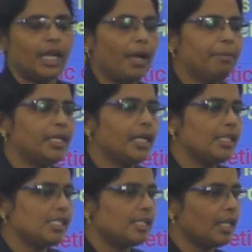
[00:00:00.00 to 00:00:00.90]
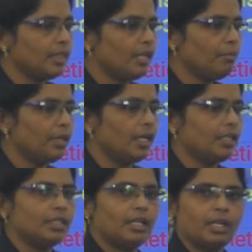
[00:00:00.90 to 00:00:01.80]
Habitat is nothing but
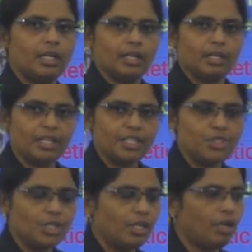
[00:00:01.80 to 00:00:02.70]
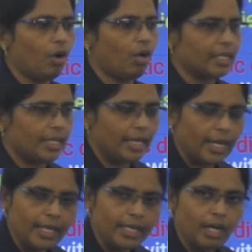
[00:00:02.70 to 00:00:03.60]
the region or
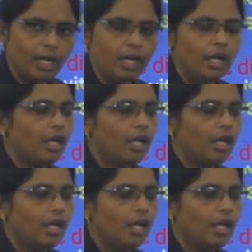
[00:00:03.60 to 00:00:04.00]
the area